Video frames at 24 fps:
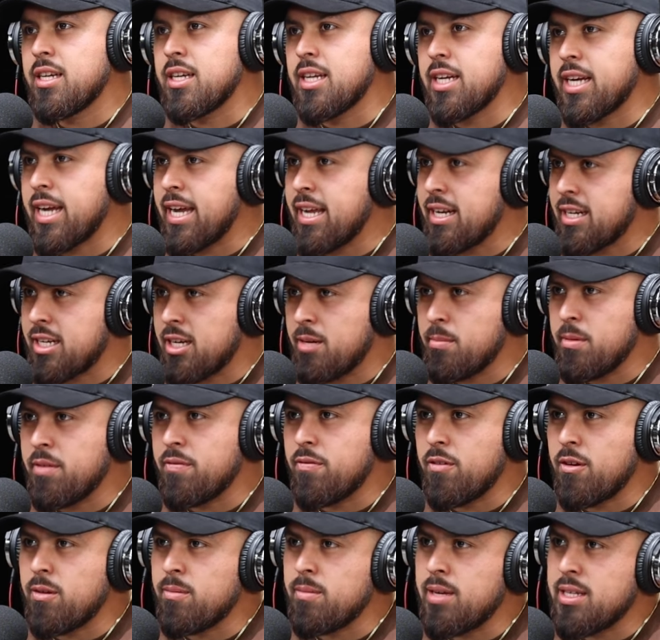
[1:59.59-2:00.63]
again coming
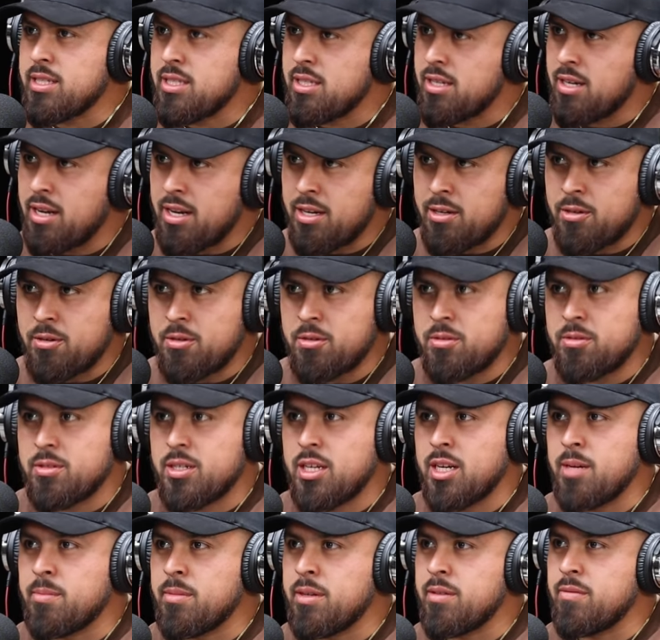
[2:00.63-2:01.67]
from Sereno,
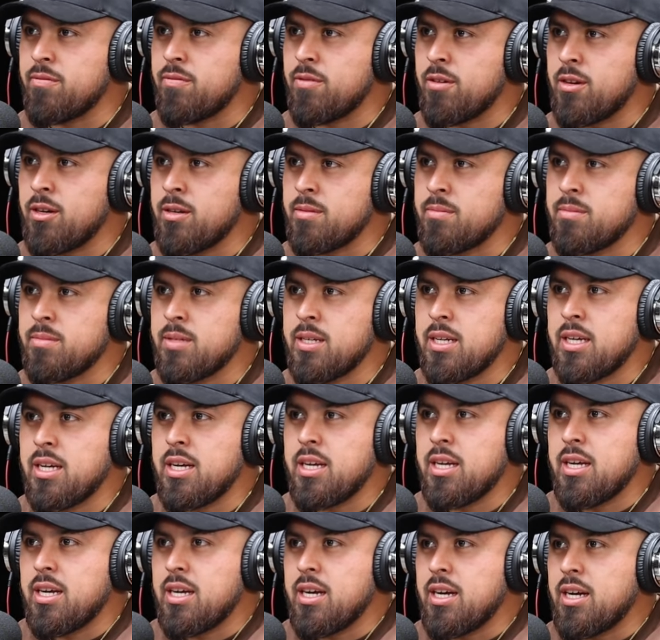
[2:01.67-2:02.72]
coming from
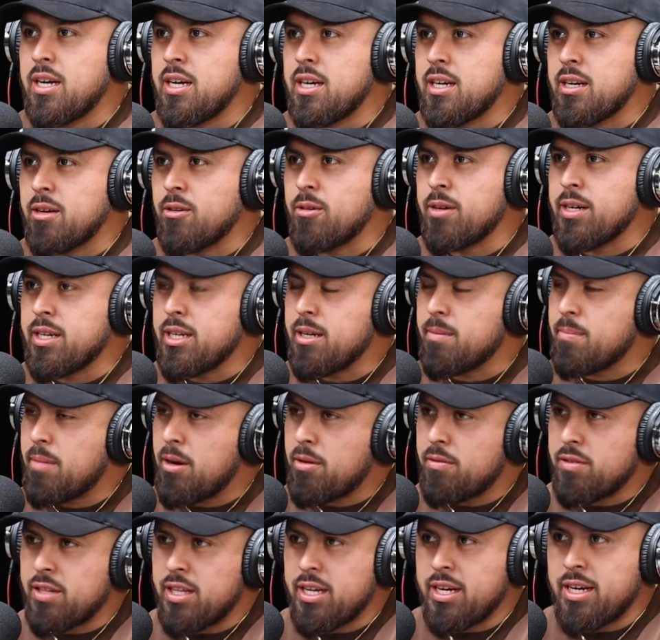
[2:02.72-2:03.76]
uh, growing up over